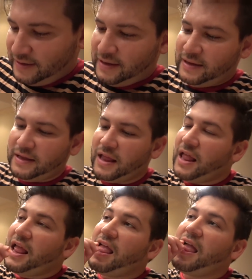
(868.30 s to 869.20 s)
good, it would
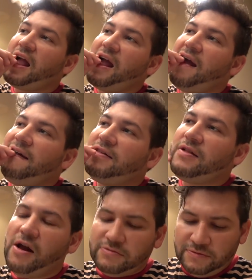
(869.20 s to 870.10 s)
probably be
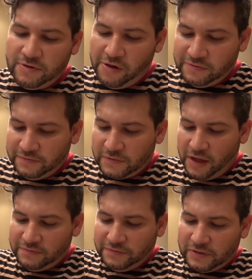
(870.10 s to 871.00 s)
okay. Mine's fine.
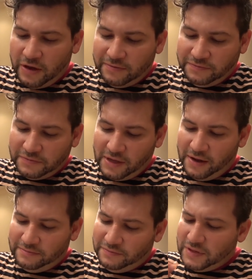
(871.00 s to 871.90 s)
I think it's fine.
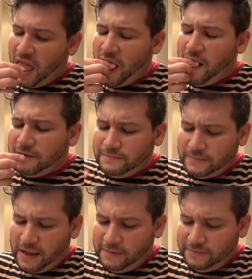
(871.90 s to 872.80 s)
No, it tastes just
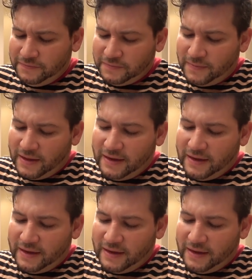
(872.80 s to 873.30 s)
greasy.